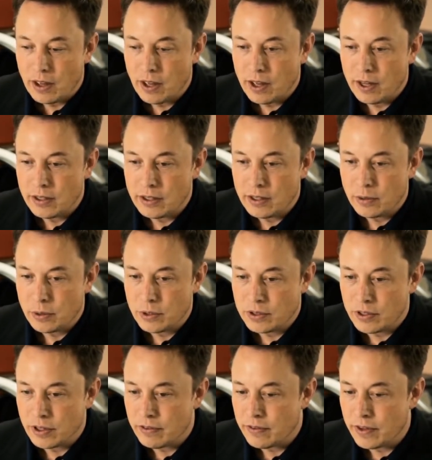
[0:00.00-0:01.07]
And he
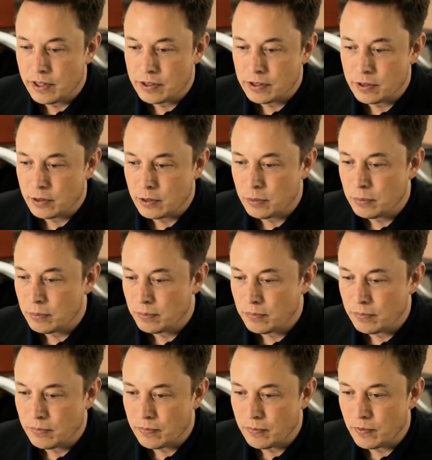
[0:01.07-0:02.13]
was not afraid to
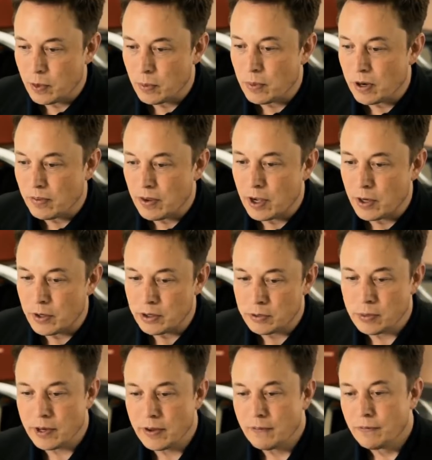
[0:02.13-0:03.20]
break boundaries.
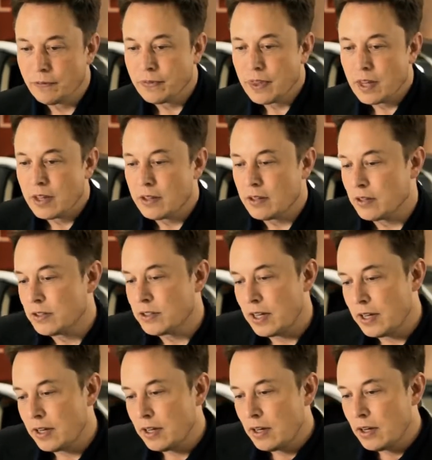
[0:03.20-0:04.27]
But
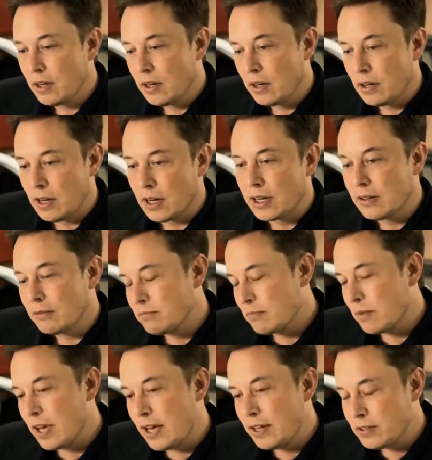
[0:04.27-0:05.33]
say, like
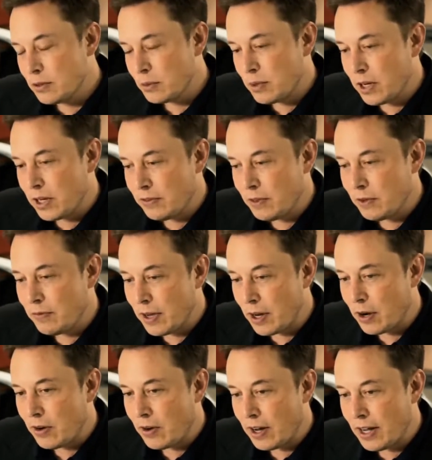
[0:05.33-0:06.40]
Gates would probably be
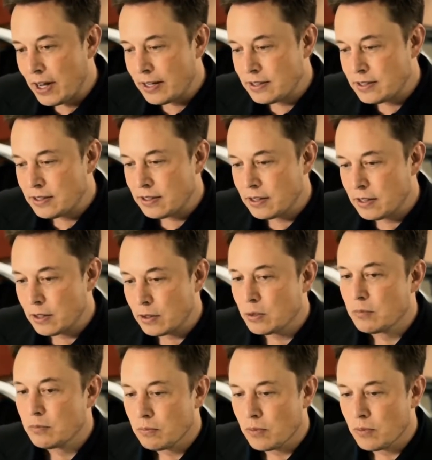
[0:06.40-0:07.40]
better at sort